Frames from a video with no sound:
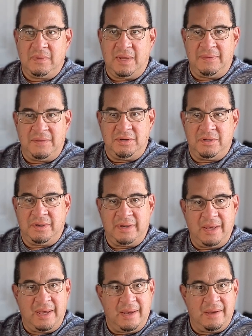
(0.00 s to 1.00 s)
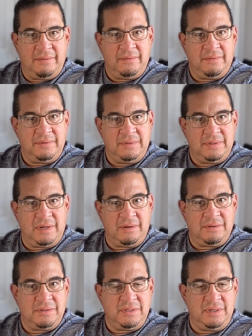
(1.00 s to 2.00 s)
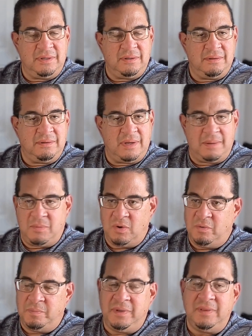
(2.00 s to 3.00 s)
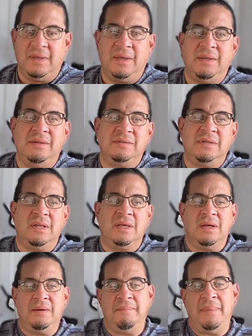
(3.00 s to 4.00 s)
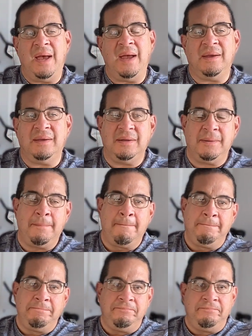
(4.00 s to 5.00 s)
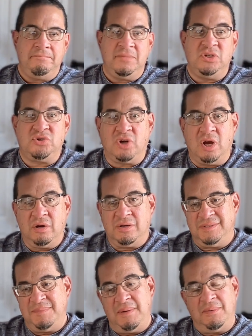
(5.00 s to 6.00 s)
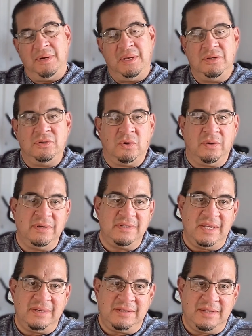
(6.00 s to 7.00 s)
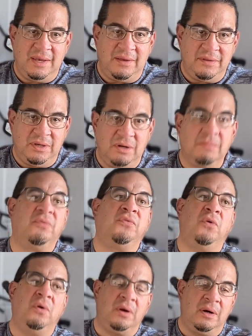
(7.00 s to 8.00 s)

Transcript: And then you're going to have Terrence Steele. I'm hoping that he's going to come back and be strong. Because remember, he tore his ACL the year before.